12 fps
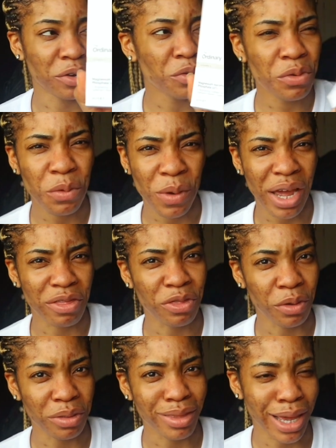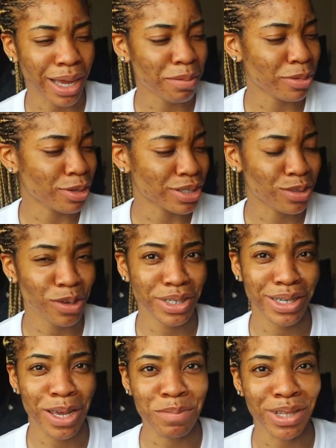I don't know why I thought that, because
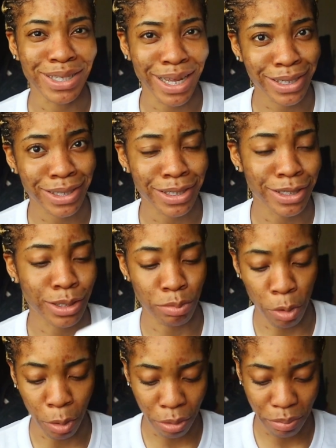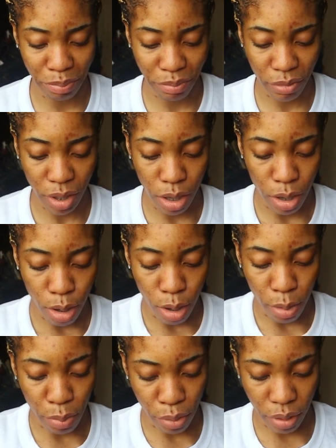30 ml is actually small.
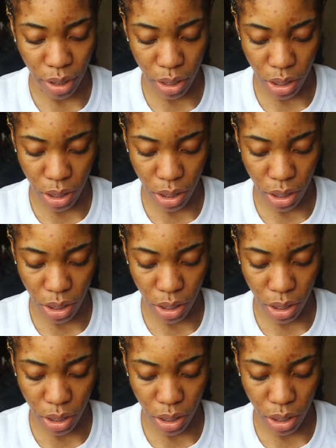But